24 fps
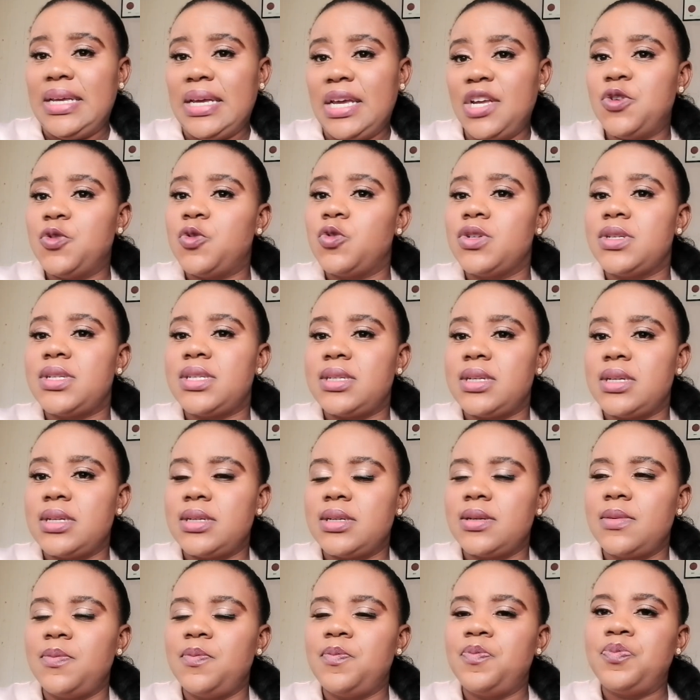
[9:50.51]
interested
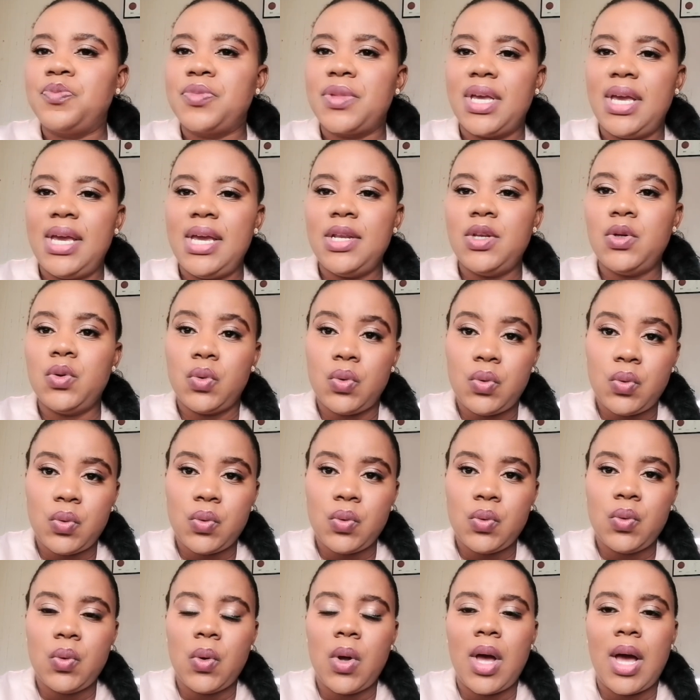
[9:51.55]
in
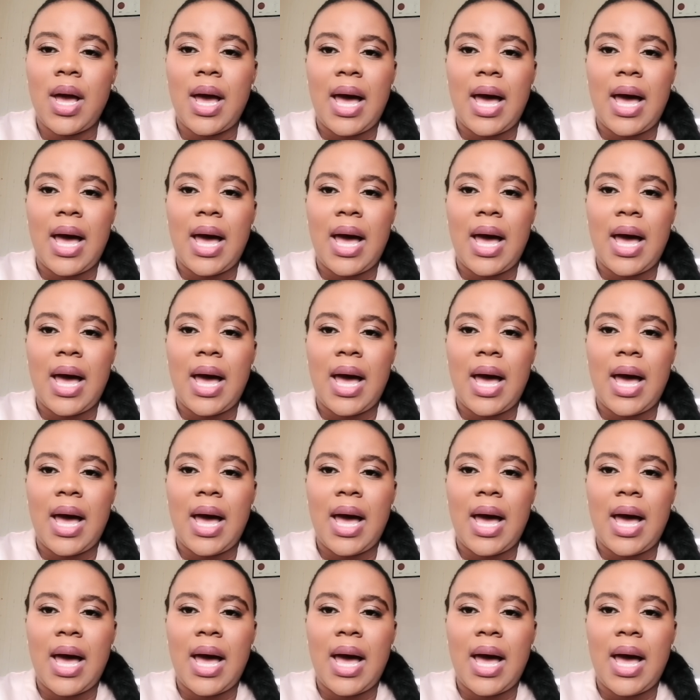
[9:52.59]
who